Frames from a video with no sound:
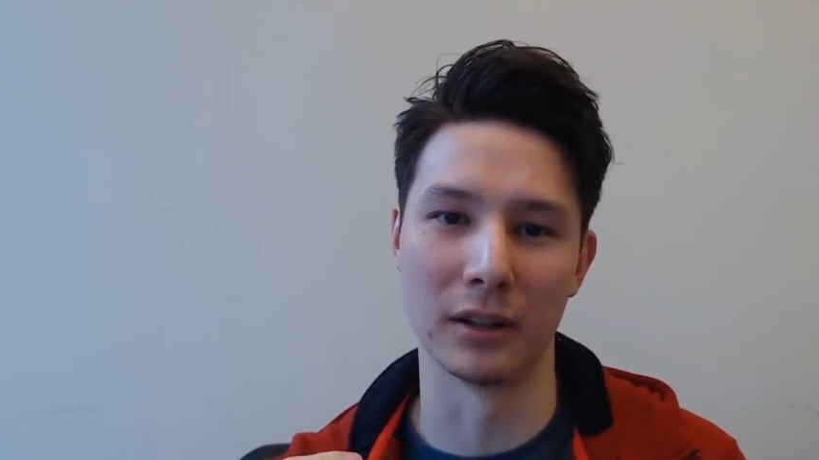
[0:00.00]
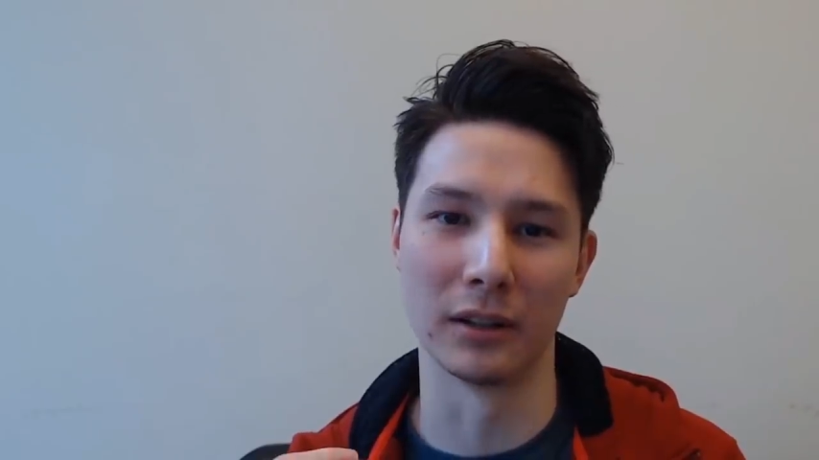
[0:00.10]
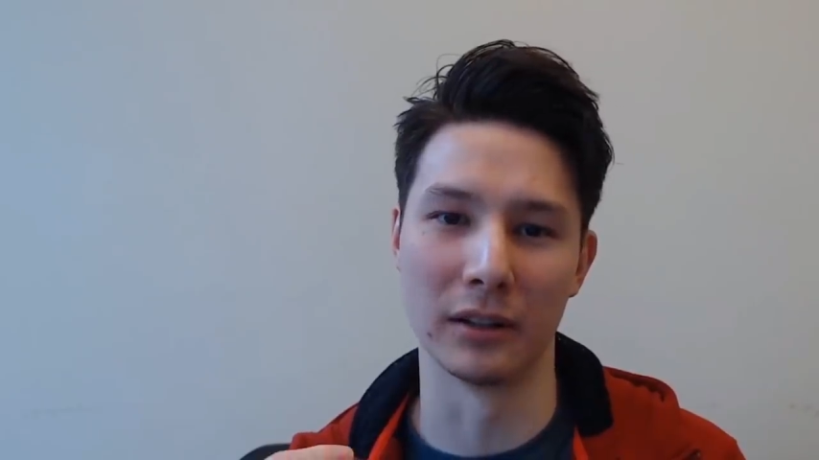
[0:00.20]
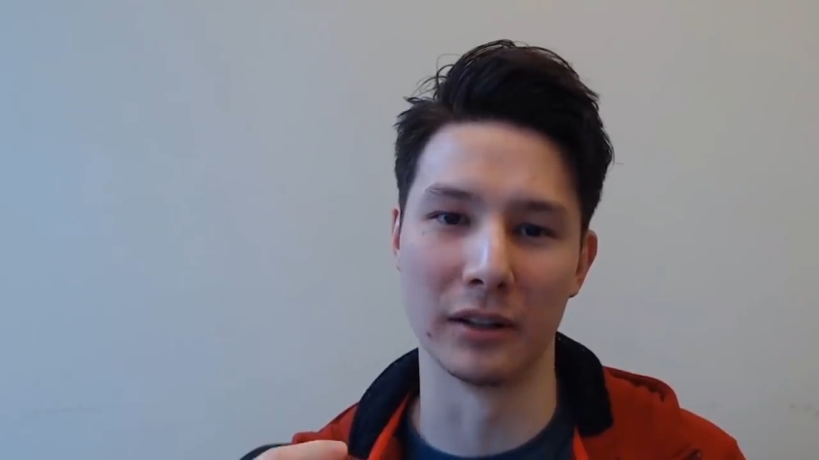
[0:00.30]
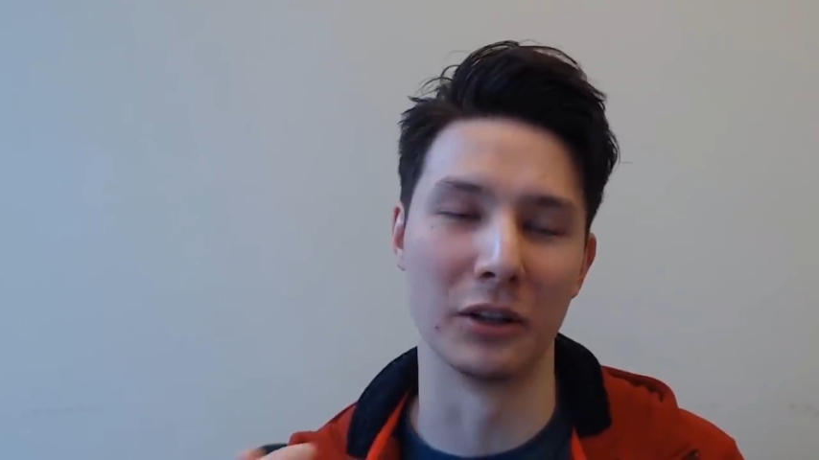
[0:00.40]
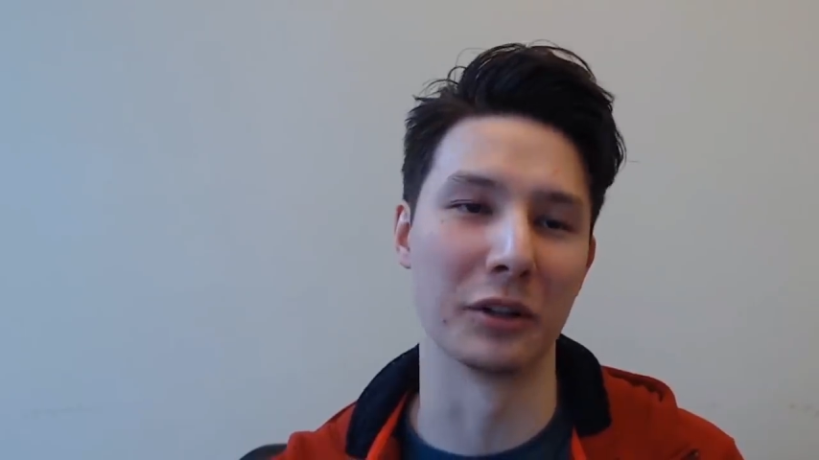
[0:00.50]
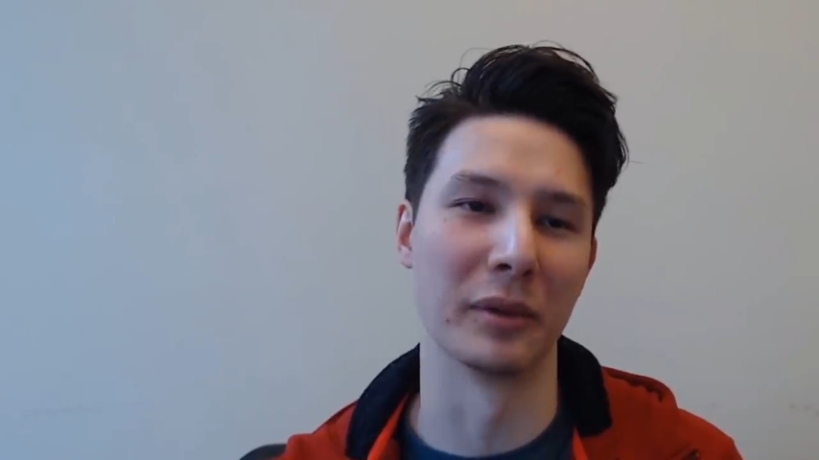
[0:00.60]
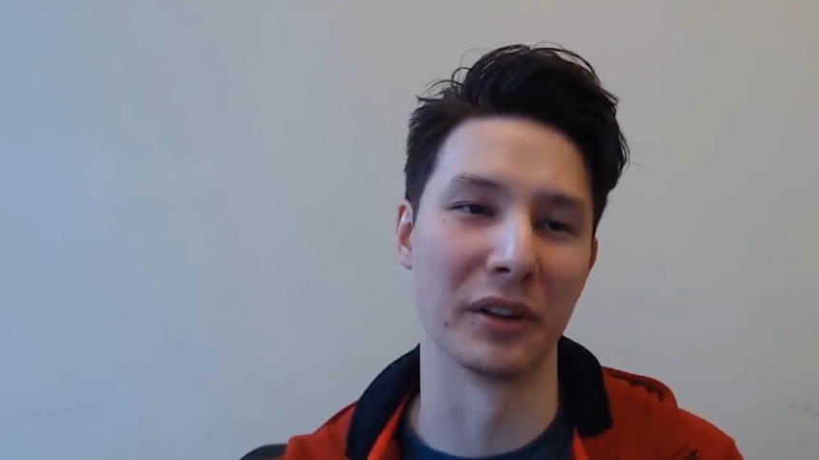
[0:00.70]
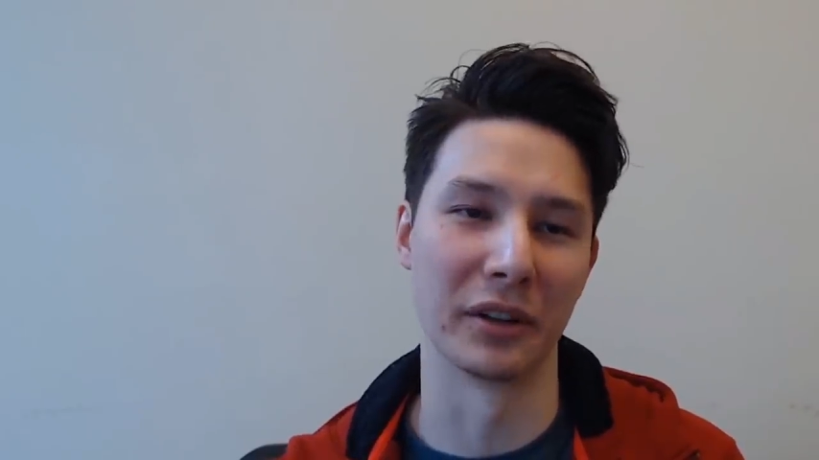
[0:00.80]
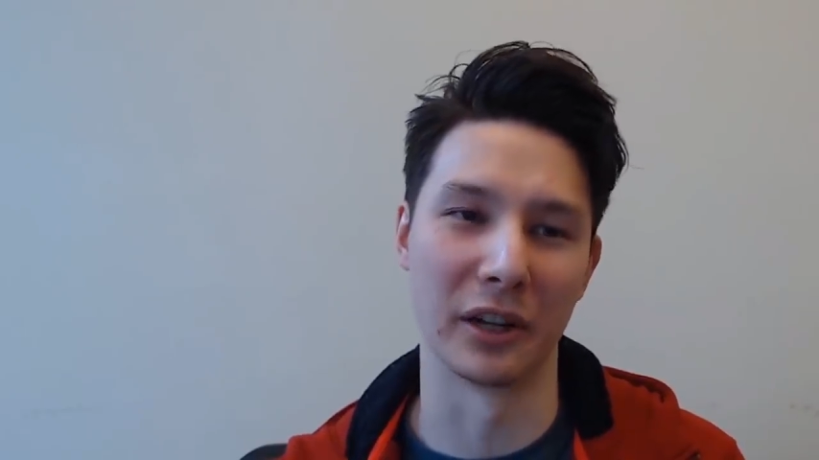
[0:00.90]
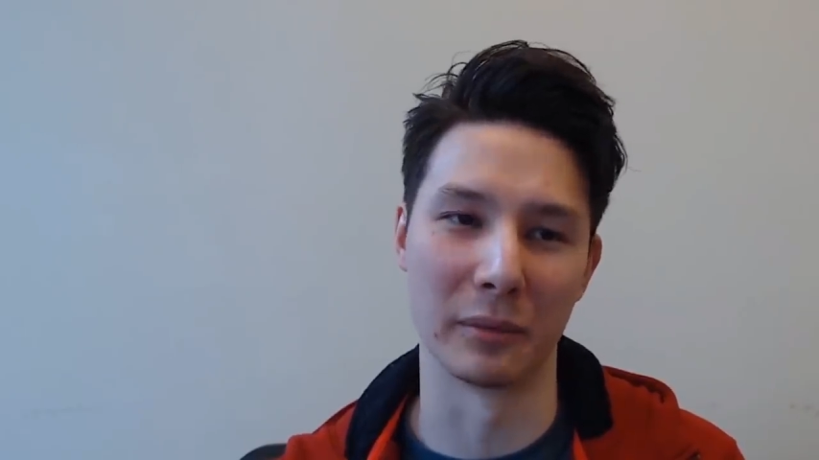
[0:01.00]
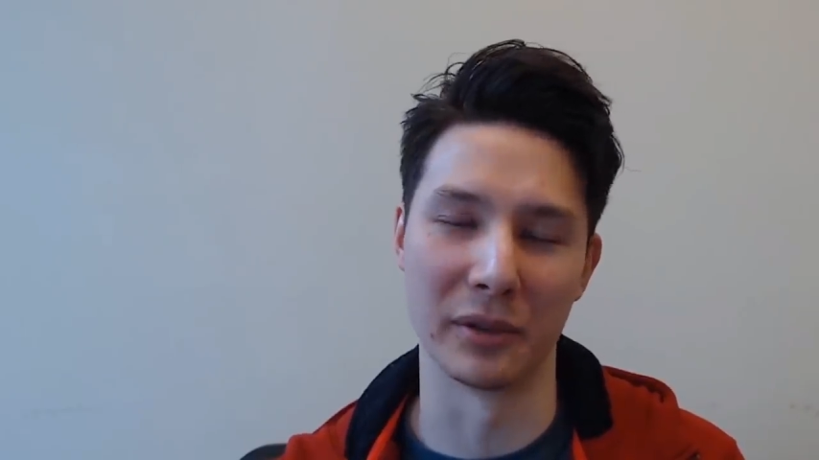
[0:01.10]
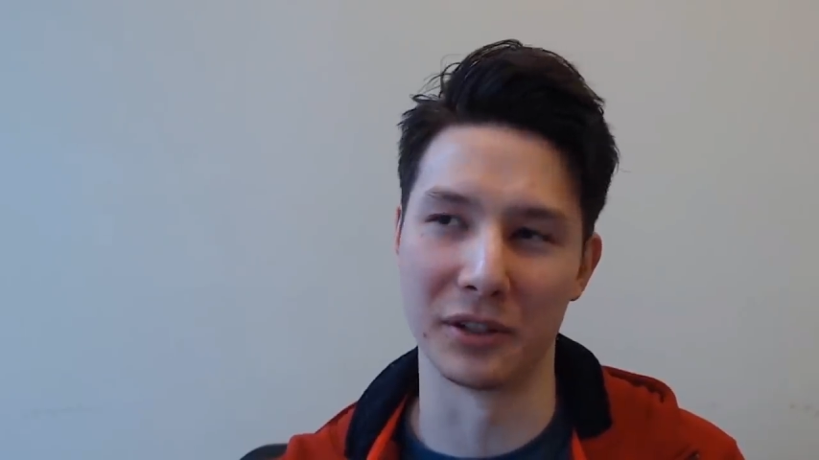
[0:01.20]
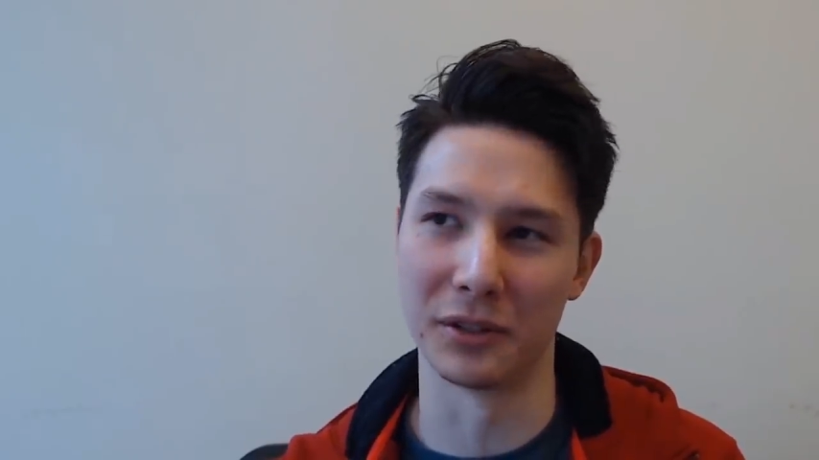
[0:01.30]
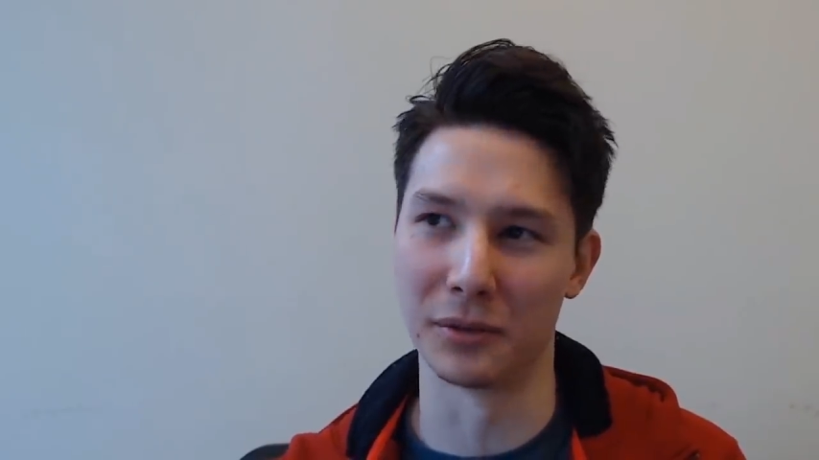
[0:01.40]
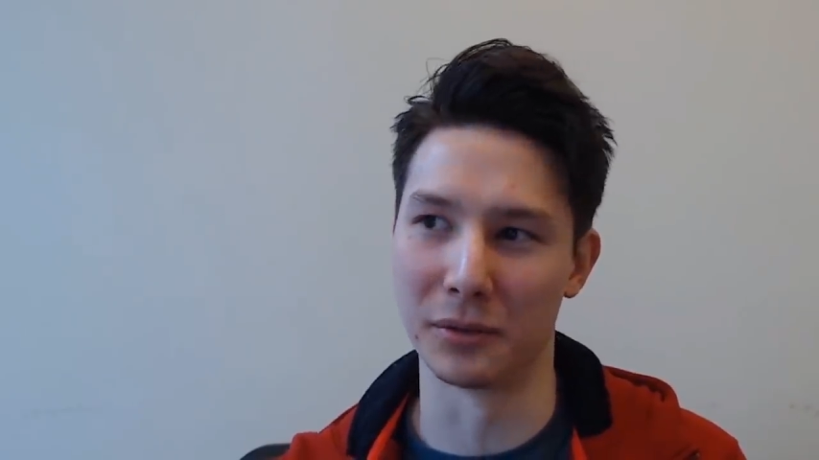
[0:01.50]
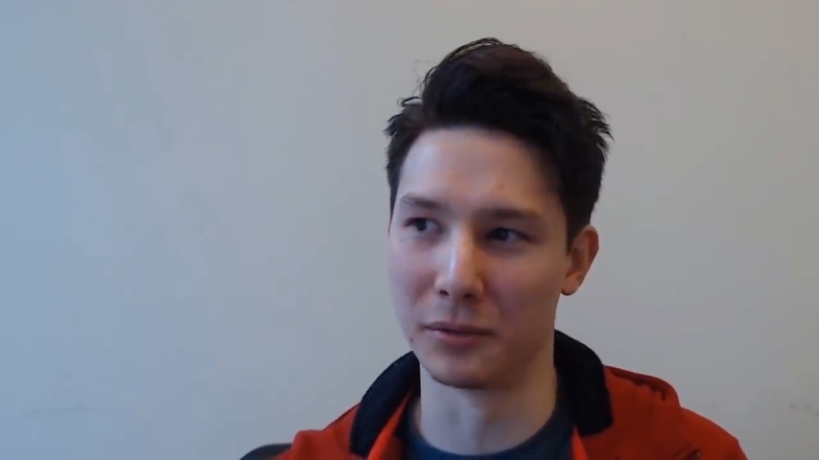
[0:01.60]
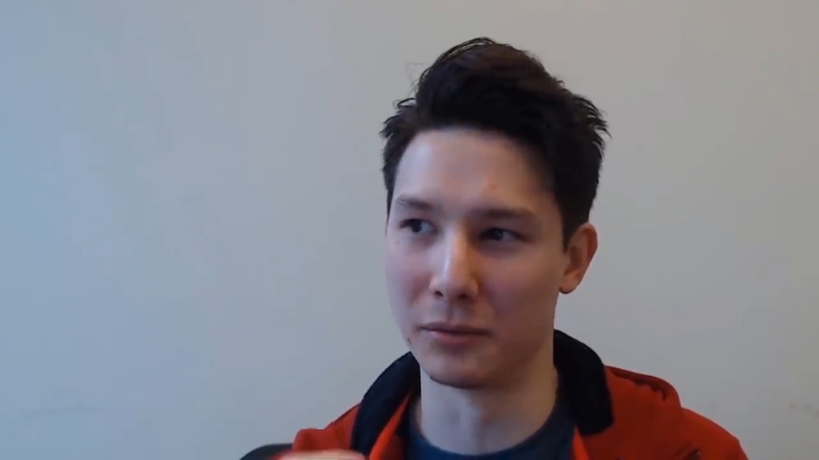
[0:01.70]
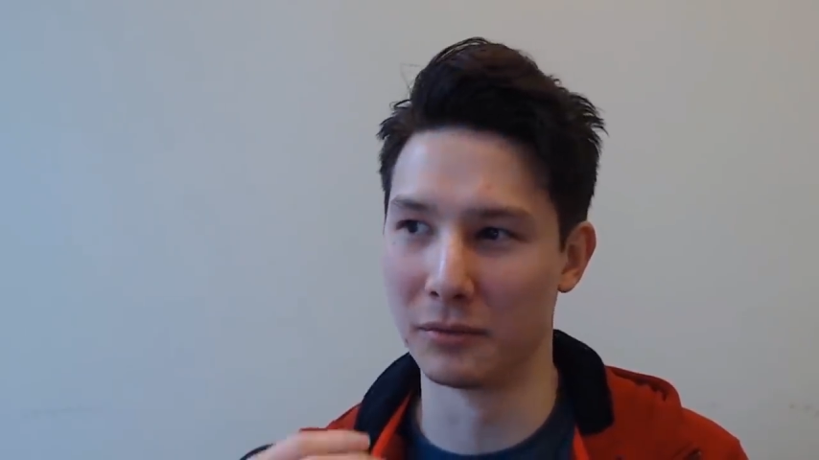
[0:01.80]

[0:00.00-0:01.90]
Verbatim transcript: Uh, ultimate economy to